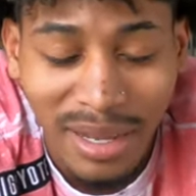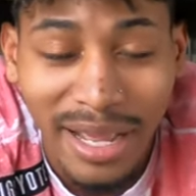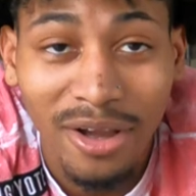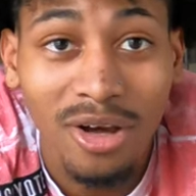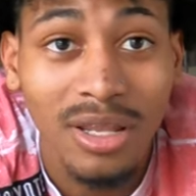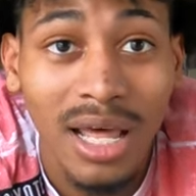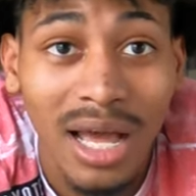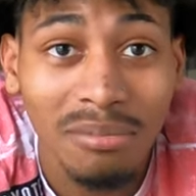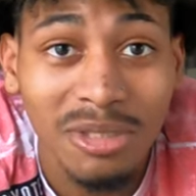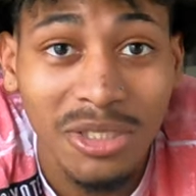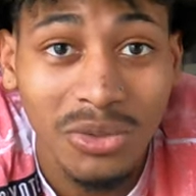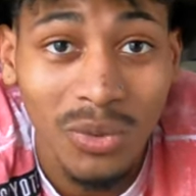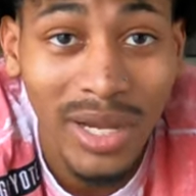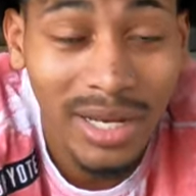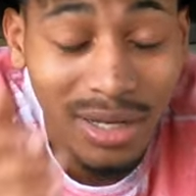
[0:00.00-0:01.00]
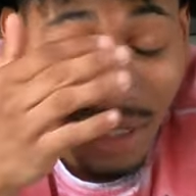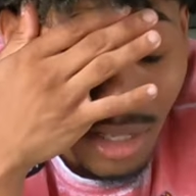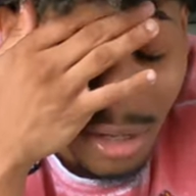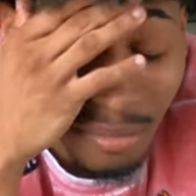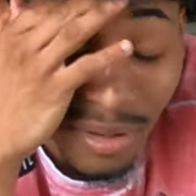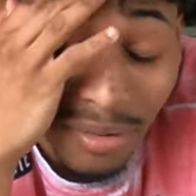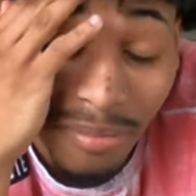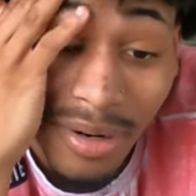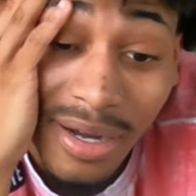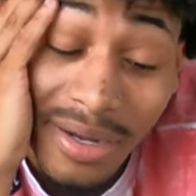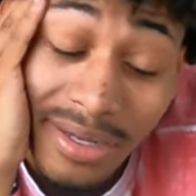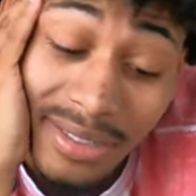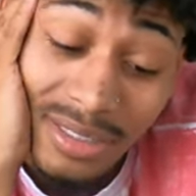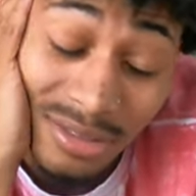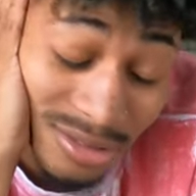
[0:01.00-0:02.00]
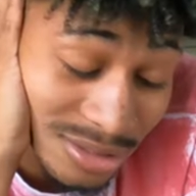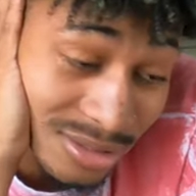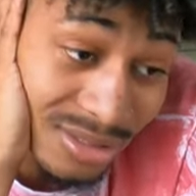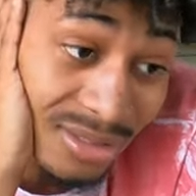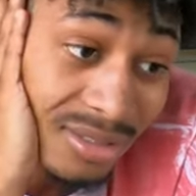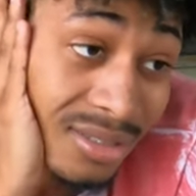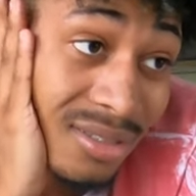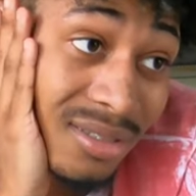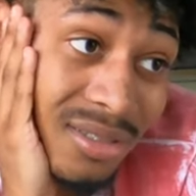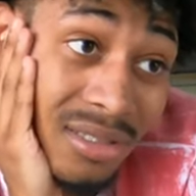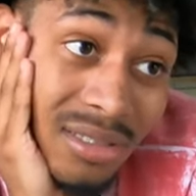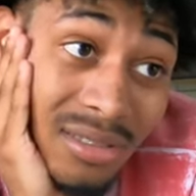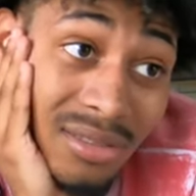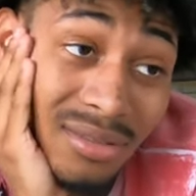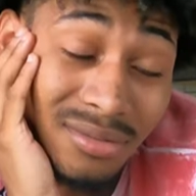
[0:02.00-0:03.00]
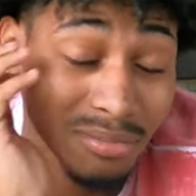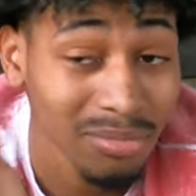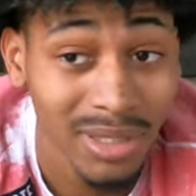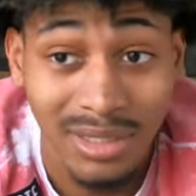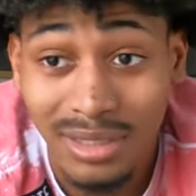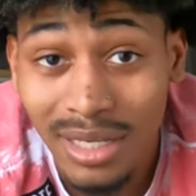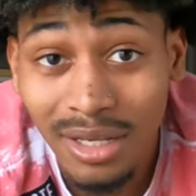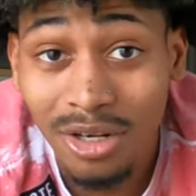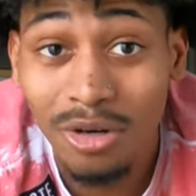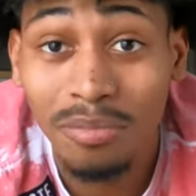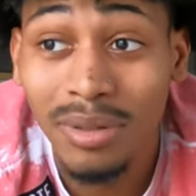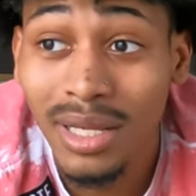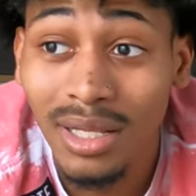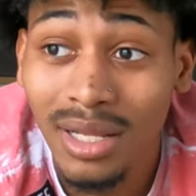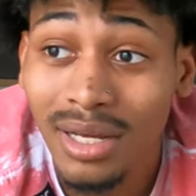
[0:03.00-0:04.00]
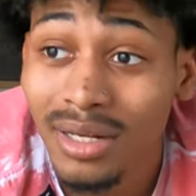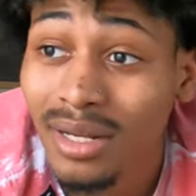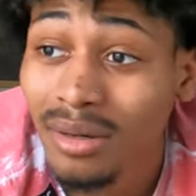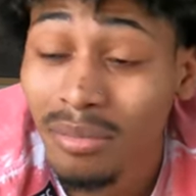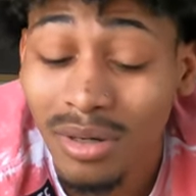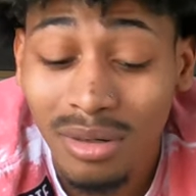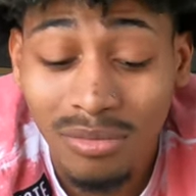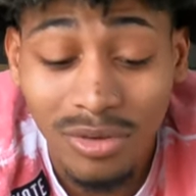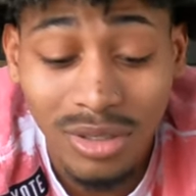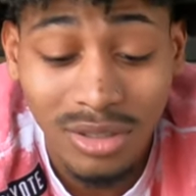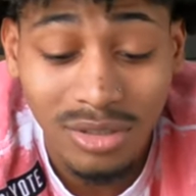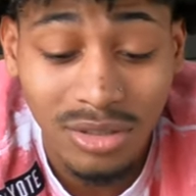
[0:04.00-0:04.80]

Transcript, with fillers: I ain't gonna lie, I'm sweating a little bit, bro, because bro, team don't play like that, bro. I'm really